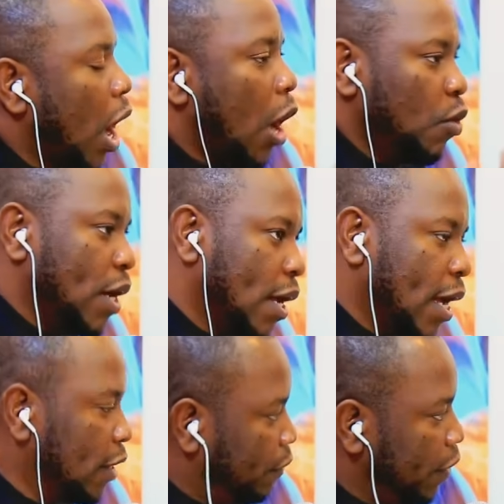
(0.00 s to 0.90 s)
Hauna
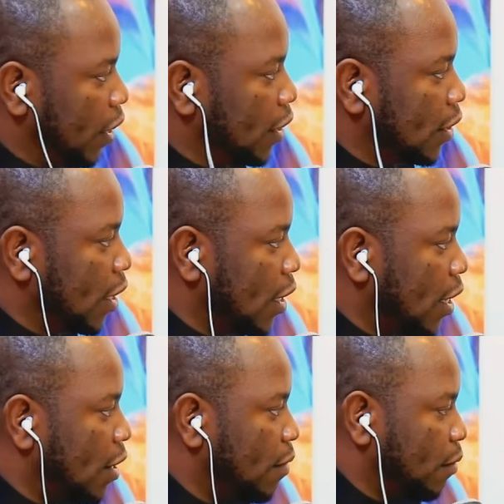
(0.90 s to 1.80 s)
hard feeling
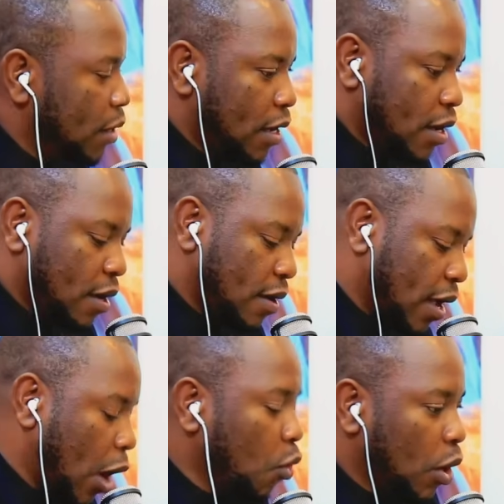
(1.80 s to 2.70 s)
na
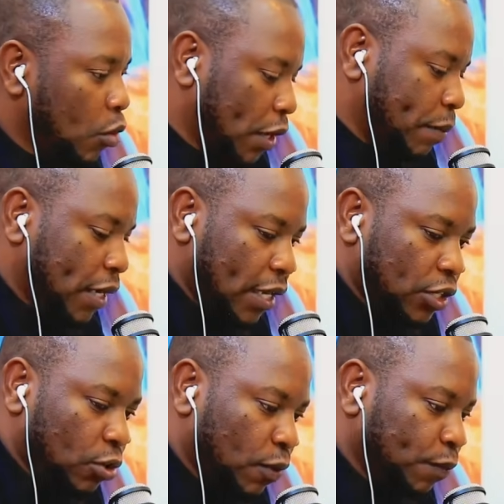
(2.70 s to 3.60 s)
au kipindi
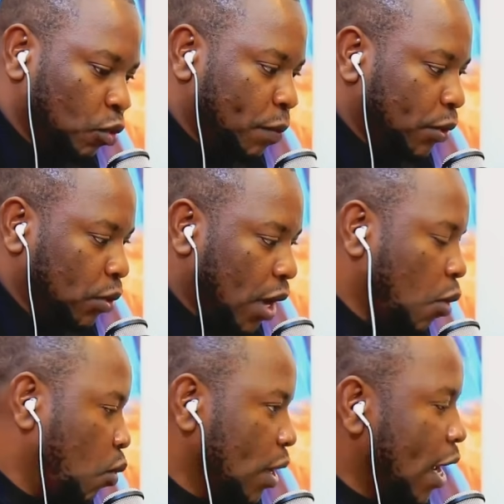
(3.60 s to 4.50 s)
hicho ulipotoka
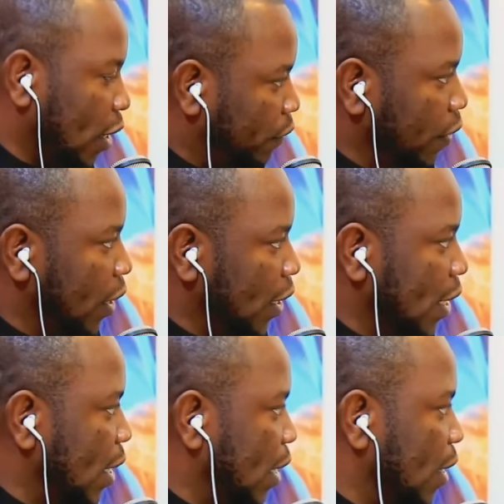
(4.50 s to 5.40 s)
hukuwa na hard feeling
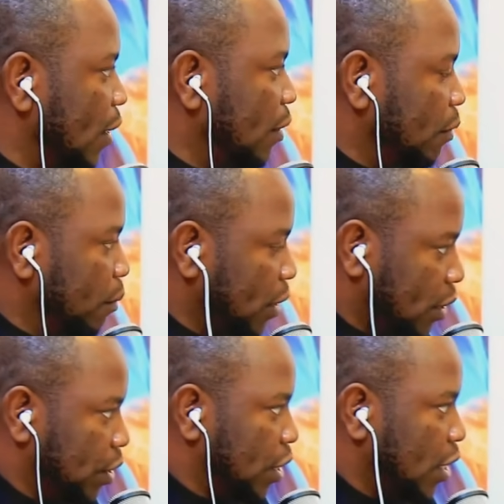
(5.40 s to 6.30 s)
na
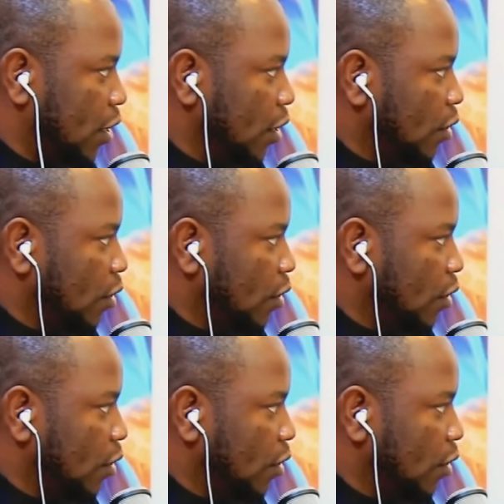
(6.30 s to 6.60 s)
Master J.